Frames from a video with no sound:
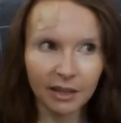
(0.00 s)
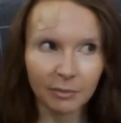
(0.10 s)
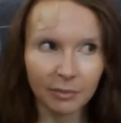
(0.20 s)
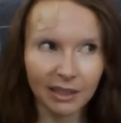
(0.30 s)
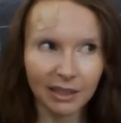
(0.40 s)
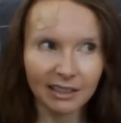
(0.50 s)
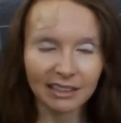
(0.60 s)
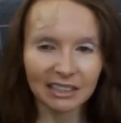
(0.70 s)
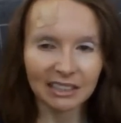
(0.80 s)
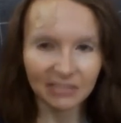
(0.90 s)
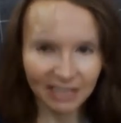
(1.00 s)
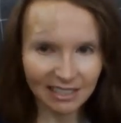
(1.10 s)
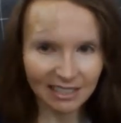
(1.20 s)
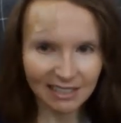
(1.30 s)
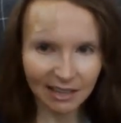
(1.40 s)
but if
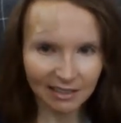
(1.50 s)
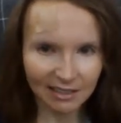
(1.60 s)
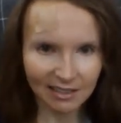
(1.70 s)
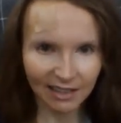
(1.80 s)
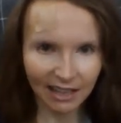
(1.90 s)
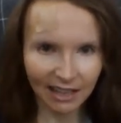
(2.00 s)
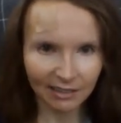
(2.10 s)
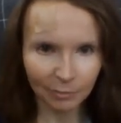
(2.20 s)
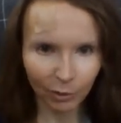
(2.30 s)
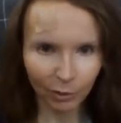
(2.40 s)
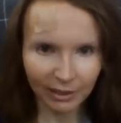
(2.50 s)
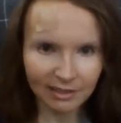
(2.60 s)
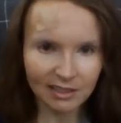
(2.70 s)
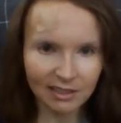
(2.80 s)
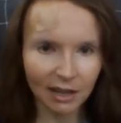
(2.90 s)
things get to that
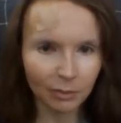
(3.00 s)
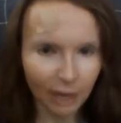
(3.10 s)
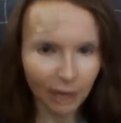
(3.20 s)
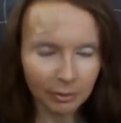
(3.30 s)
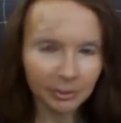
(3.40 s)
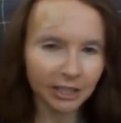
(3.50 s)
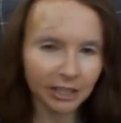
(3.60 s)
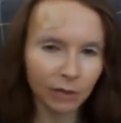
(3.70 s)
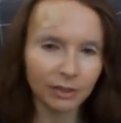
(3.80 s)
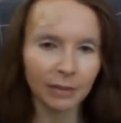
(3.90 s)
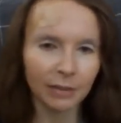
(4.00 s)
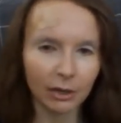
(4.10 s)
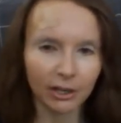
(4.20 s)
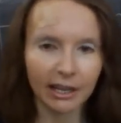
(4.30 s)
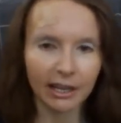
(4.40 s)
point, I'll probably go with a
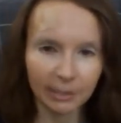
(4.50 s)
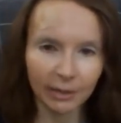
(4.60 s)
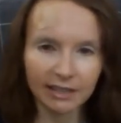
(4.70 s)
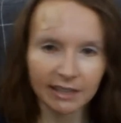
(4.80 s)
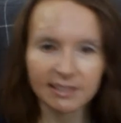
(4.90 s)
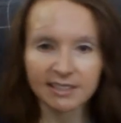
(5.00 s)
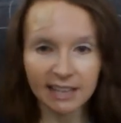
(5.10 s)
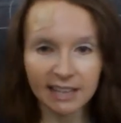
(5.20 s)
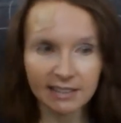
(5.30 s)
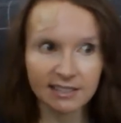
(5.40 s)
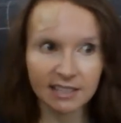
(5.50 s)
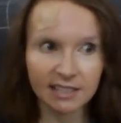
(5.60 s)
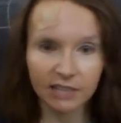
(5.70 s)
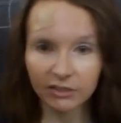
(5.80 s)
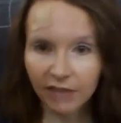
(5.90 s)
powder anyway, since that's
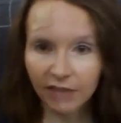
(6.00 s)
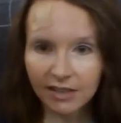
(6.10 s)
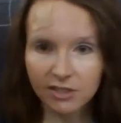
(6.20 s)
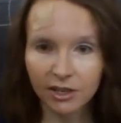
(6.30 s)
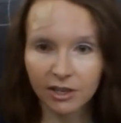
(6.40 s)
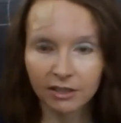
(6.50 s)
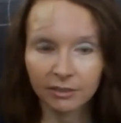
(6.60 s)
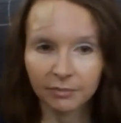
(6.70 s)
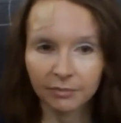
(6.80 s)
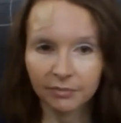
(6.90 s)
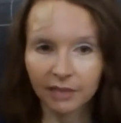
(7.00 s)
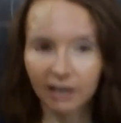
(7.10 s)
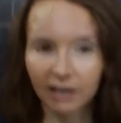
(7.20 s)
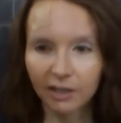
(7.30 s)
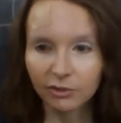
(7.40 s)
even faster.
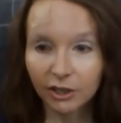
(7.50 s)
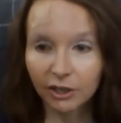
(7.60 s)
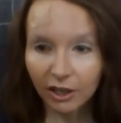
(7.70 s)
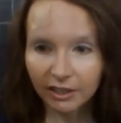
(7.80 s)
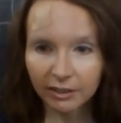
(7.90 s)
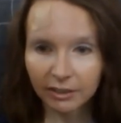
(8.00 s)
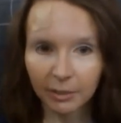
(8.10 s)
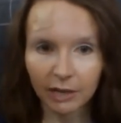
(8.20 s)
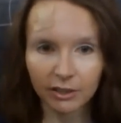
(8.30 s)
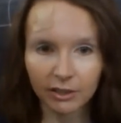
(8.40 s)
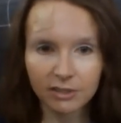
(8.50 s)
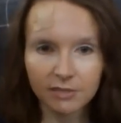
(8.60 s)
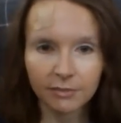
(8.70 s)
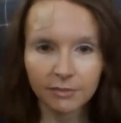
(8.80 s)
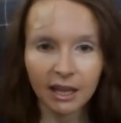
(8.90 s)
Regarding the
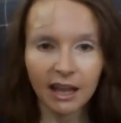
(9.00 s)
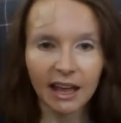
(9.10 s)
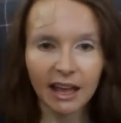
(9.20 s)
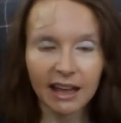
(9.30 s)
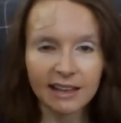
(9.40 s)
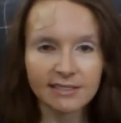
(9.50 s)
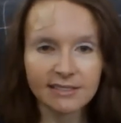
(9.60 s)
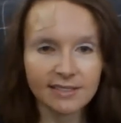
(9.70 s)
powders, as